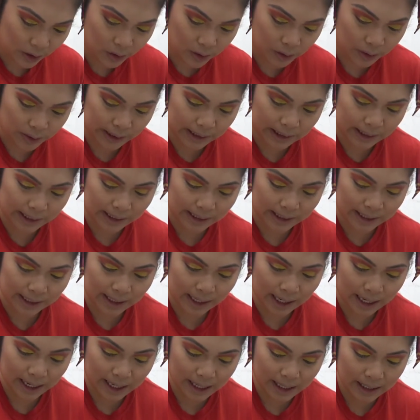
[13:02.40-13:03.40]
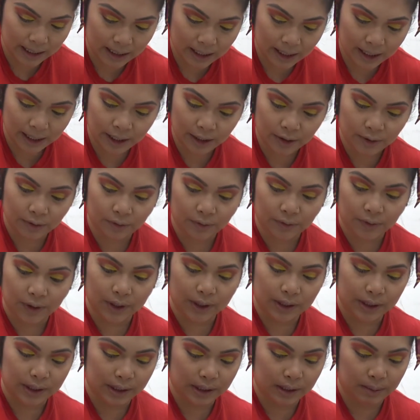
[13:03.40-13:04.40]
going to tightline
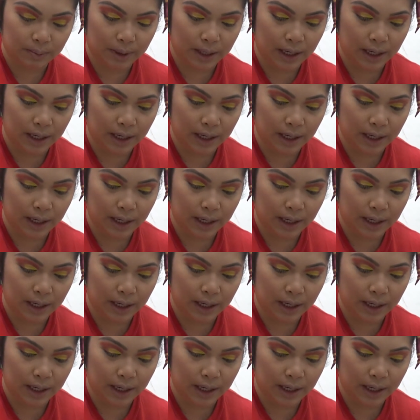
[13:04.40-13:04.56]
first